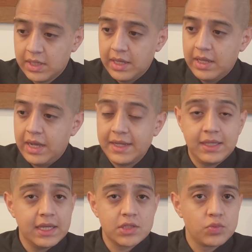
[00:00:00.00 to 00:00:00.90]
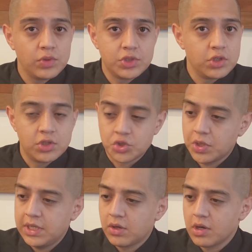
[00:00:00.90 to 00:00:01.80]
I guess was a
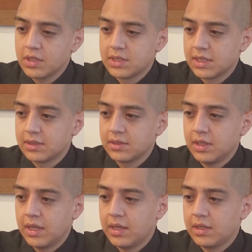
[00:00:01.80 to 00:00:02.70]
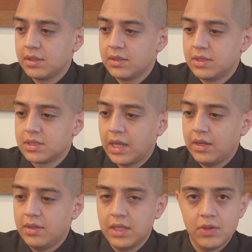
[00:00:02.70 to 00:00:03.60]
trained architect and decided
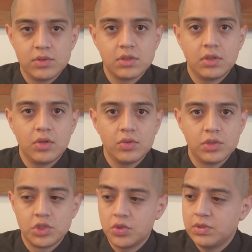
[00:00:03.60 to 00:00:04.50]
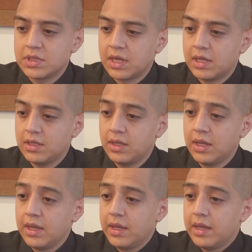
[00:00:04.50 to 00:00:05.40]
that he was going to go into shoe design,
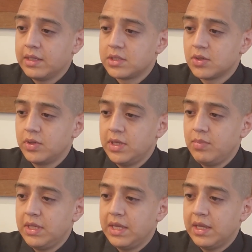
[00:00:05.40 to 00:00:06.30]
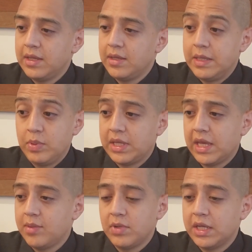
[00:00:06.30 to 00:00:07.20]
and so he
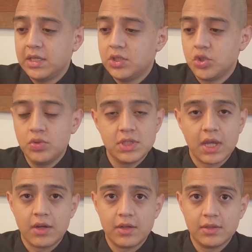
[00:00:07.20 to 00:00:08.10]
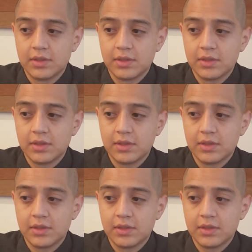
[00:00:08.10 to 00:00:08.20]
became Nike's shoe designer.